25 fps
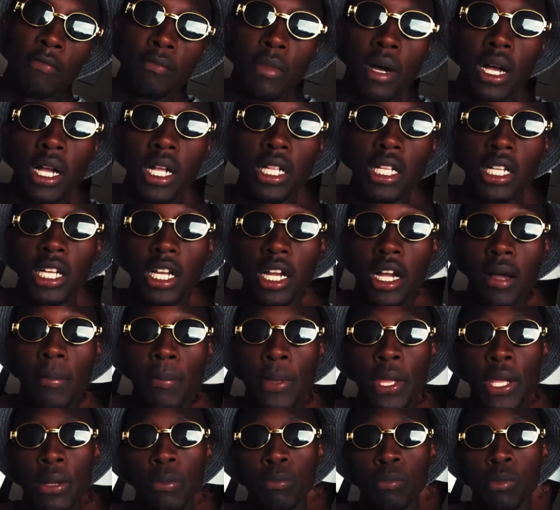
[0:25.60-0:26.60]
my nigga
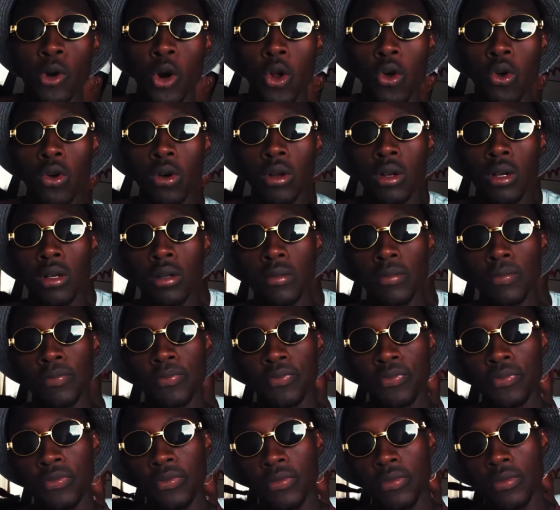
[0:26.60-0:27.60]
been broke.
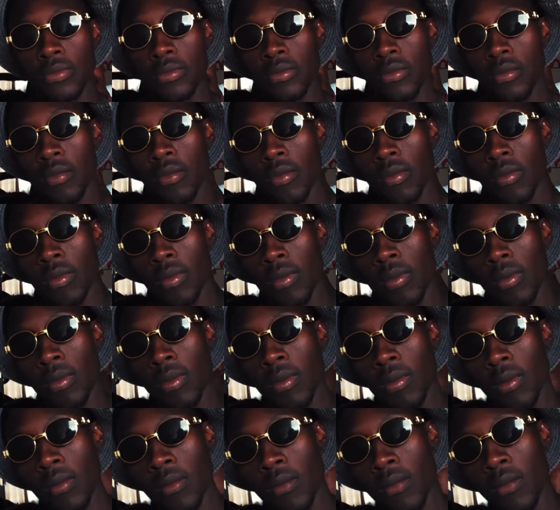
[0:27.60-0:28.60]
Yeah, yeah